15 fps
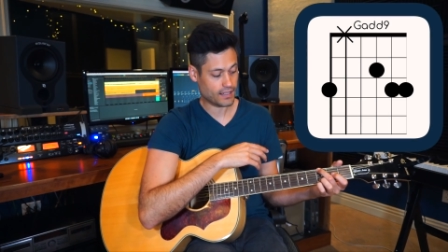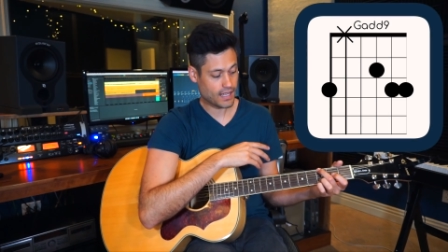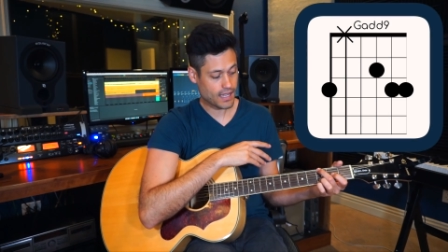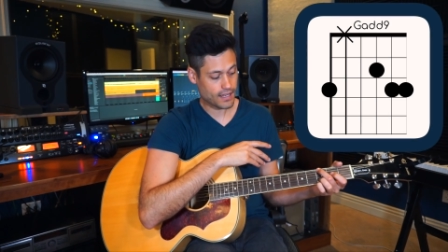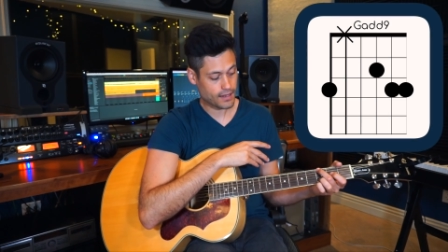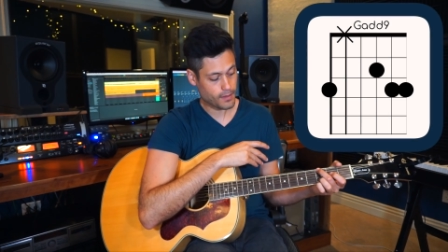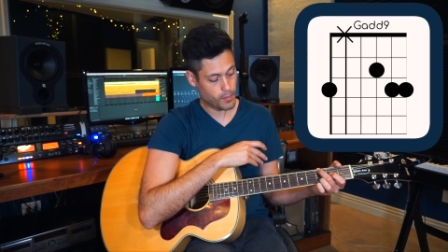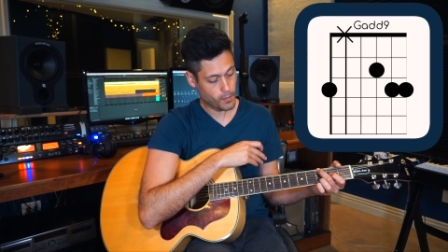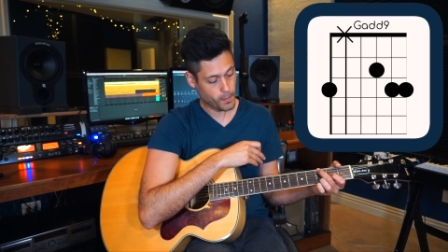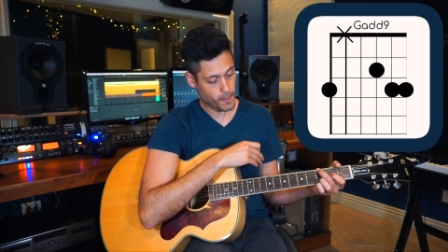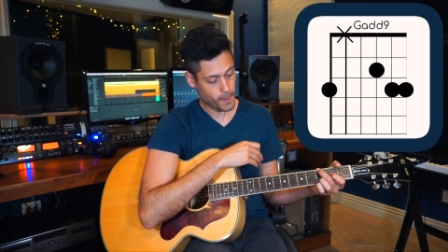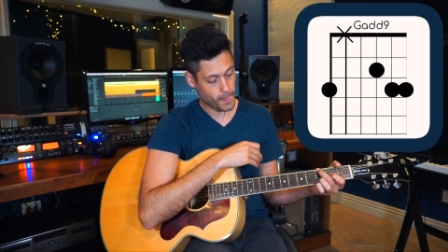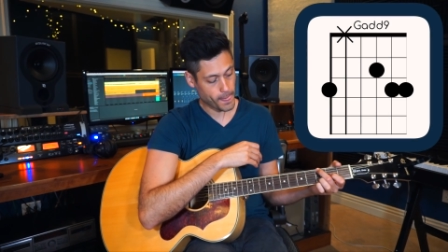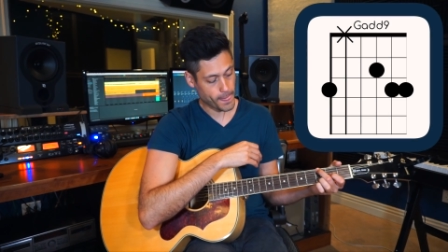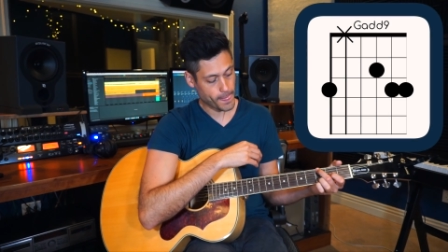9.
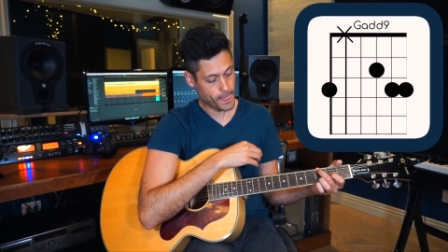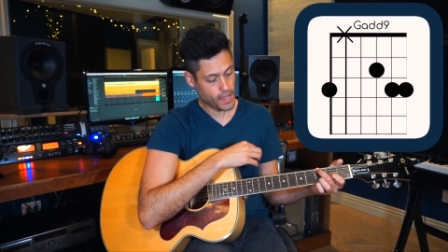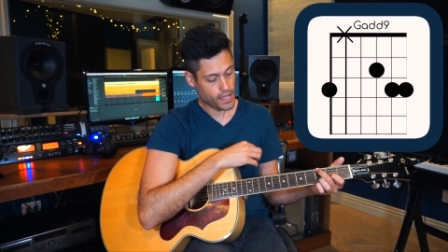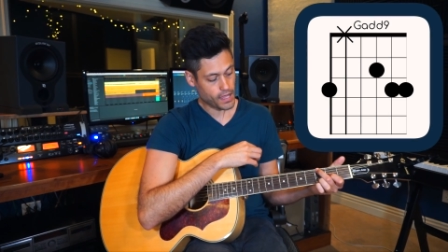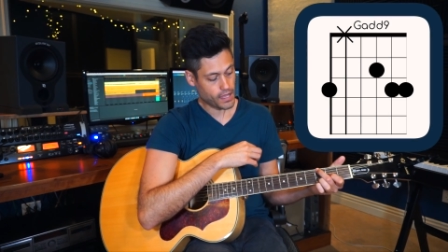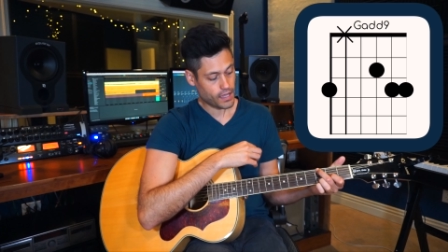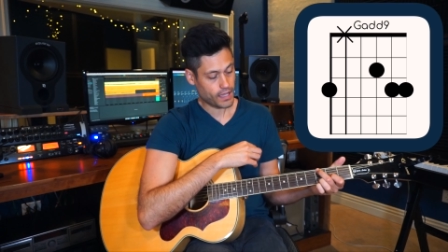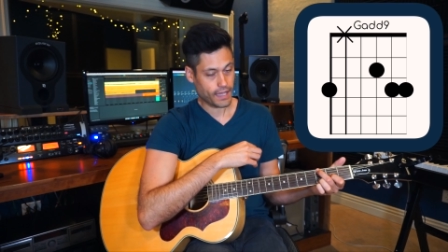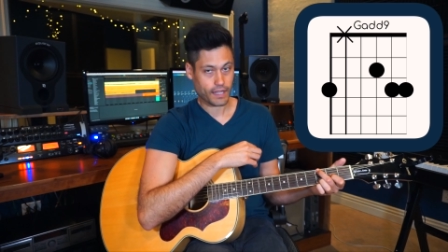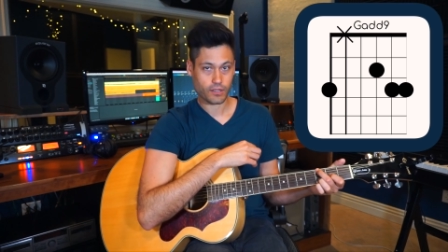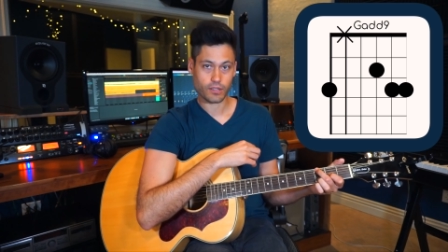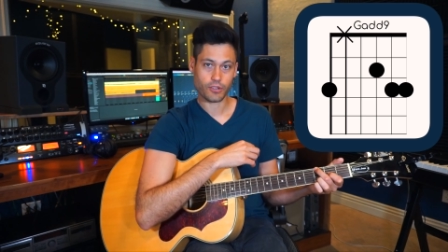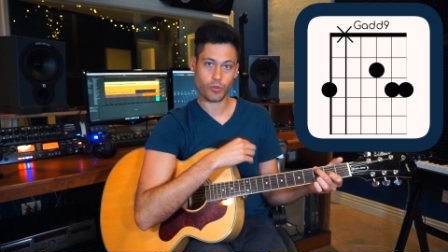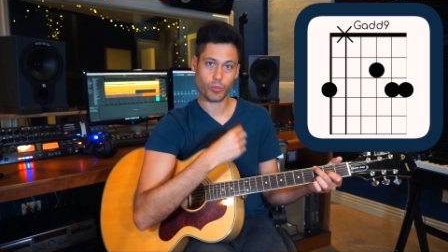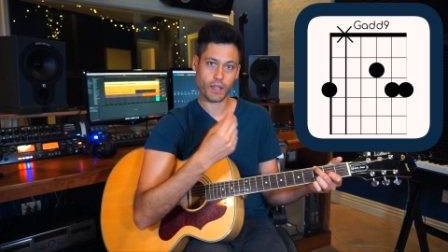
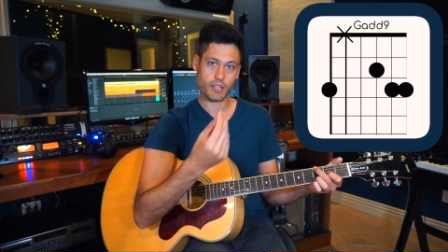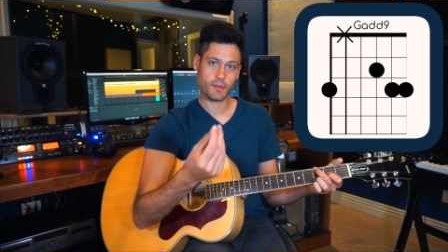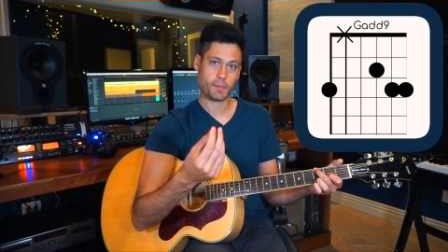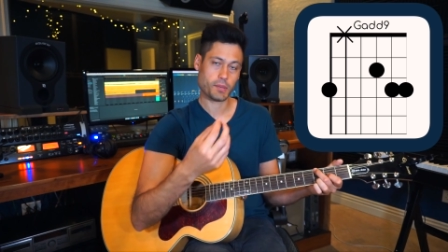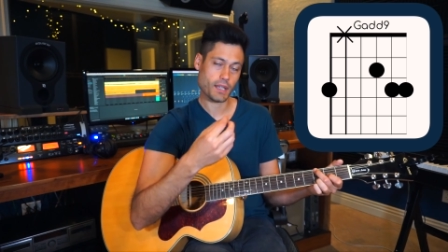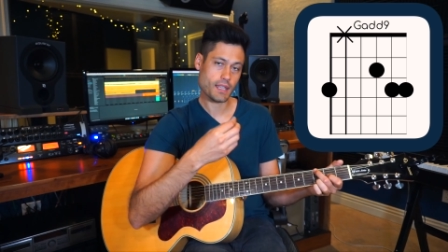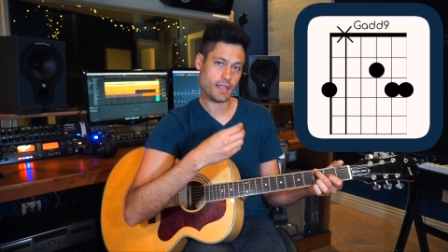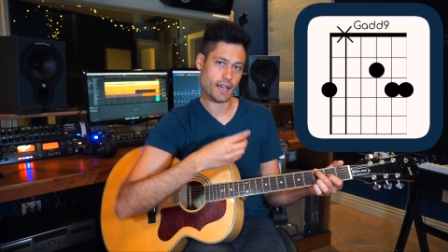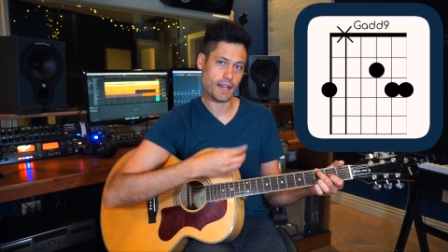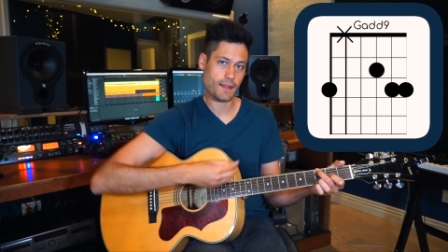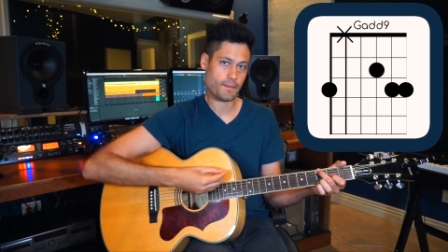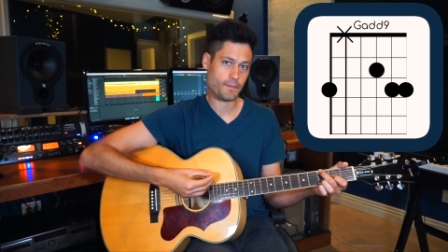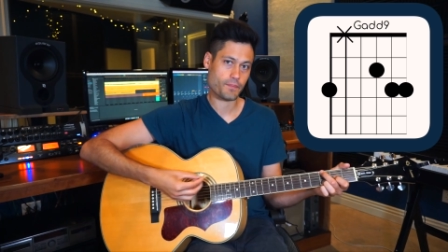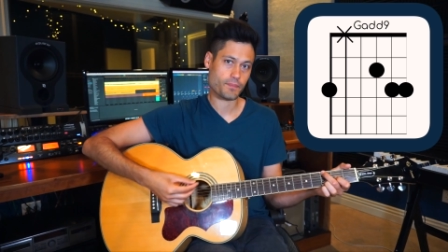And the way you play that